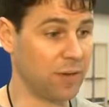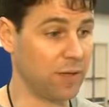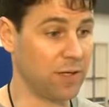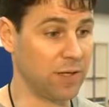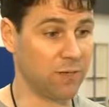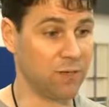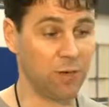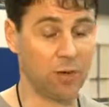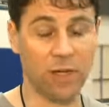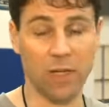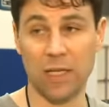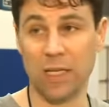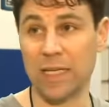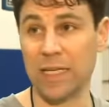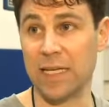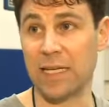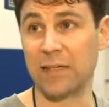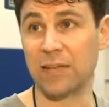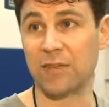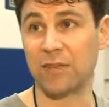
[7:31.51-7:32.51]
different
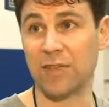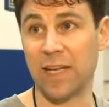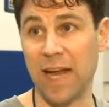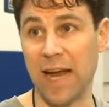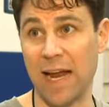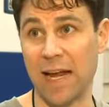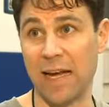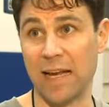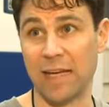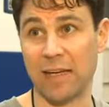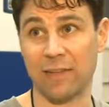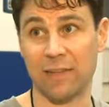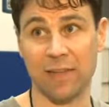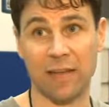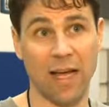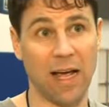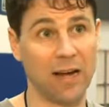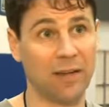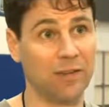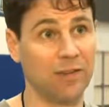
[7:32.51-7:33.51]
league standings
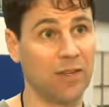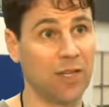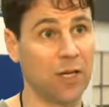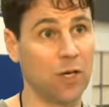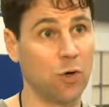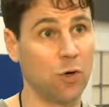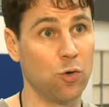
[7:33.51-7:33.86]
and kind of see